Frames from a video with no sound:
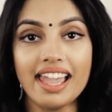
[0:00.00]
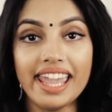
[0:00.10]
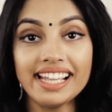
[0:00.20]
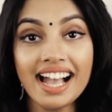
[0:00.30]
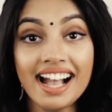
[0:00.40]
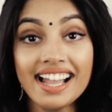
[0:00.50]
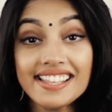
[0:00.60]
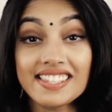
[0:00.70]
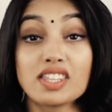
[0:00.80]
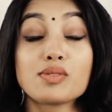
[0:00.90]
Hey
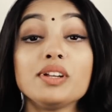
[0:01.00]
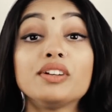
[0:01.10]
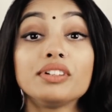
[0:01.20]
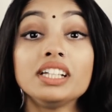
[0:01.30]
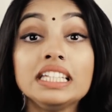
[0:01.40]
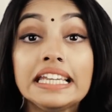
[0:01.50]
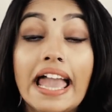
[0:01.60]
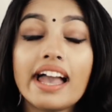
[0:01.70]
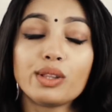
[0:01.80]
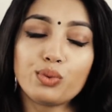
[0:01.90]
guys, it's me Ridy
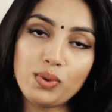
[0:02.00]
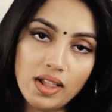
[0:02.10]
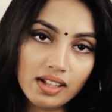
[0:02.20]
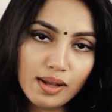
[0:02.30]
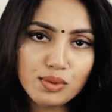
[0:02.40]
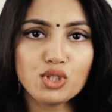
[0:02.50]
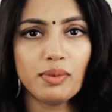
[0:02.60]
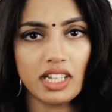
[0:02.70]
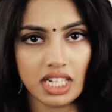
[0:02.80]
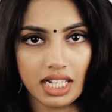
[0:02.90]
and welcome to
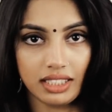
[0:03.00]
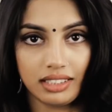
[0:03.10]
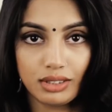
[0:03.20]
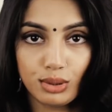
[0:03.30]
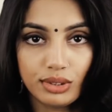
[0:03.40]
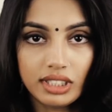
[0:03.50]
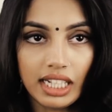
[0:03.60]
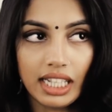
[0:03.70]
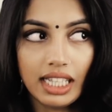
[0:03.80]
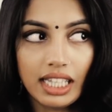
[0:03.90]
my channel.
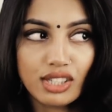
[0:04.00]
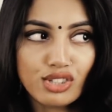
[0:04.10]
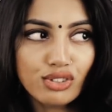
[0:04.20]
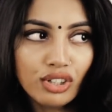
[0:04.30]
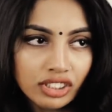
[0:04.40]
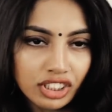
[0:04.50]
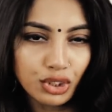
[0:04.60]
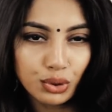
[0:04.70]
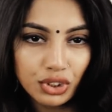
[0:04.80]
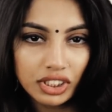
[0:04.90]
Today it's not a
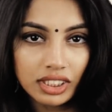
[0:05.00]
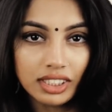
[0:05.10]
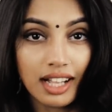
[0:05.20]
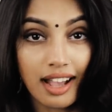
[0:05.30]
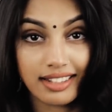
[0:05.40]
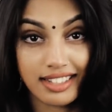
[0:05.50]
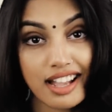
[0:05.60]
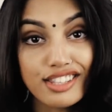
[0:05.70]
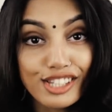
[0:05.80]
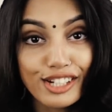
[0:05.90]
usual
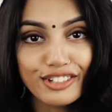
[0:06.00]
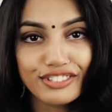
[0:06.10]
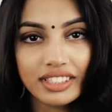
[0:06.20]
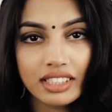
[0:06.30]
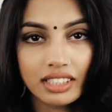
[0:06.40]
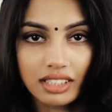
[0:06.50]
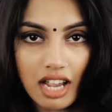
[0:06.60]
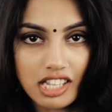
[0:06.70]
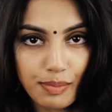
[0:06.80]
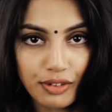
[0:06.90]
dance cover,
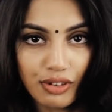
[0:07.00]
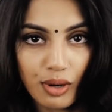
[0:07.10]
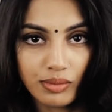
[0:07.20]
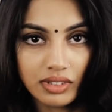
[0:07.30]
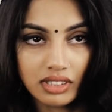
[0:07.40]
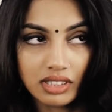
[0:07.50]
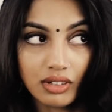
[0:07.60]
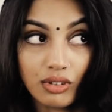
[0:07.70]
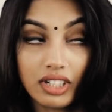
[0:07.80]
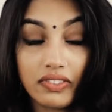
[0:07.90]
dance performance
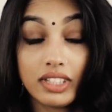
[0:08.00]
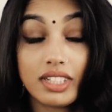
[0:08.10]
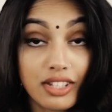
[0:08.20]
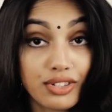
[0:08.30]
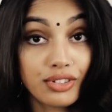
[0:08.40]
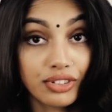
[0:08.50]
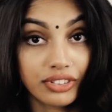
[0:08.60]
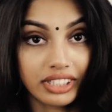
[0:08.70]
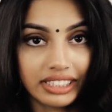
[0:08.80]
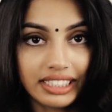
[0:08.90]
or even dance
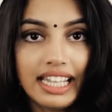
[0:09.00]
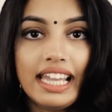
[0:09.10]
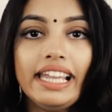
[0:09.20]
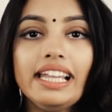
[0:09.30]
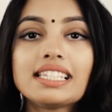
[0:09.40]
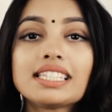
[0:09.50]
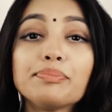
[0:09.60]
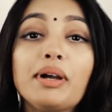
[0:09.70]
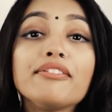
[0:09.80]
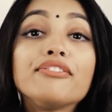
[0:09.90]
tutorial. It's
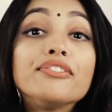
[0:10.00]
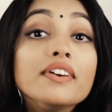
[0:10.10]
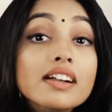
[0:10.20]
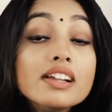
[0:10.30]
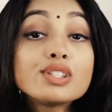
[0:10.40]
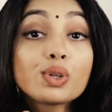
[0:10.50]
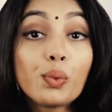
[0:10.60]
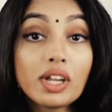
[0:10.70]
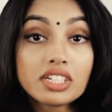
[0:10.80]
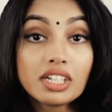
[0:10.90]
my first
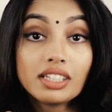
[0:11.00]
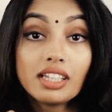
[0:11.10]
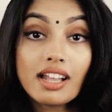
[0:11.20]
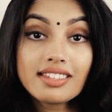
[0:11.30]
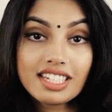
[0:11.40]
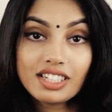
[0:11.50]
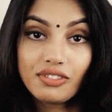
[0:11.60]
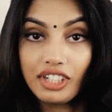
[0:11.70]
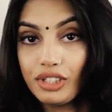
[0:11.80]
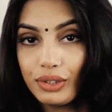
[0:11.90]
question and answer
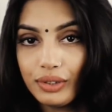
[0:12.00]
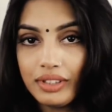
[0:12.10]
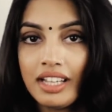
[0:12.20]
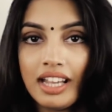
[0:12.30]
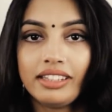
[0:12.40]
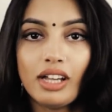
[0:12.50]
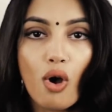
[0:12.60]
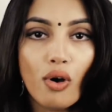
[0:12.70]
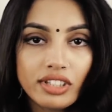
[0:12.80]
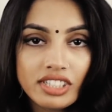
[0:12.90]
video, the
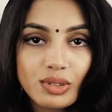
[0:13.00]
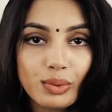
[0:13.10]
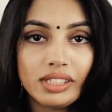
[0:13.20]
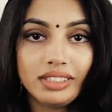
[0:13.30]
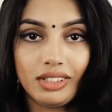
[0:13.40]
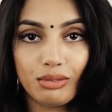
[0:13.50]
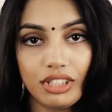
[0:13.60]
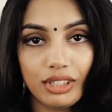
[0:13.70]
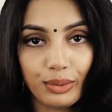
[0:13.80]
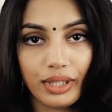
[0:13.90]
honest one, the
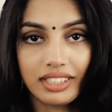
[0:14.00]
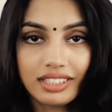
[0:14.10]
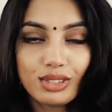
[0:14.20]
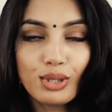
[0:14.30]
real one.